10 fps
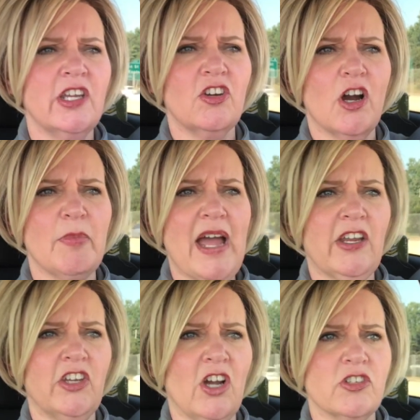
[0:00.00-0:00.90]
our
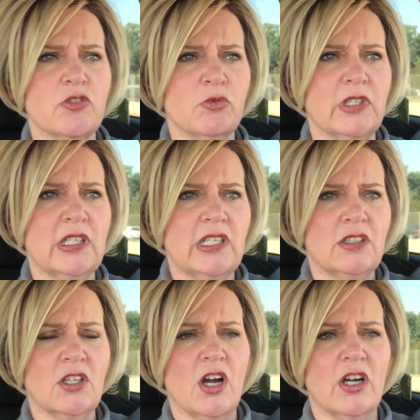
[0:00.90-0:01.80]
backyard's really
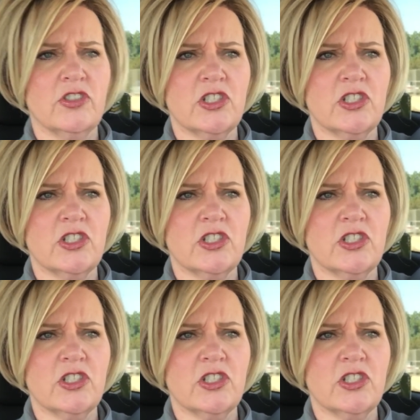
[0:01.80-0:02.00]
large.